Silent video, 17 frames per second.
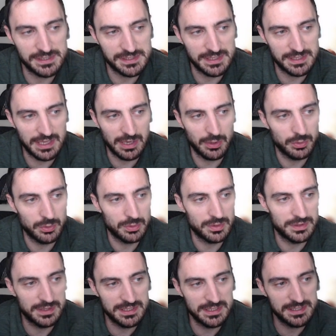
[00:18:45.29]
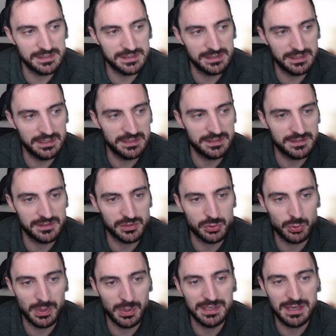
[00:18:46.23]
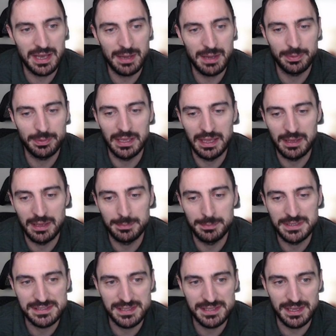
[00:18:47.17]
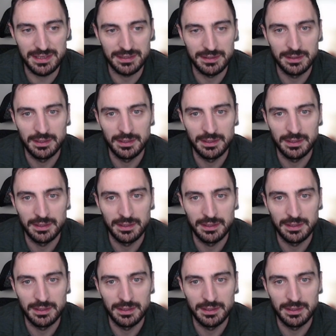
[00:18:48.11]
Now this is straight up a mistake,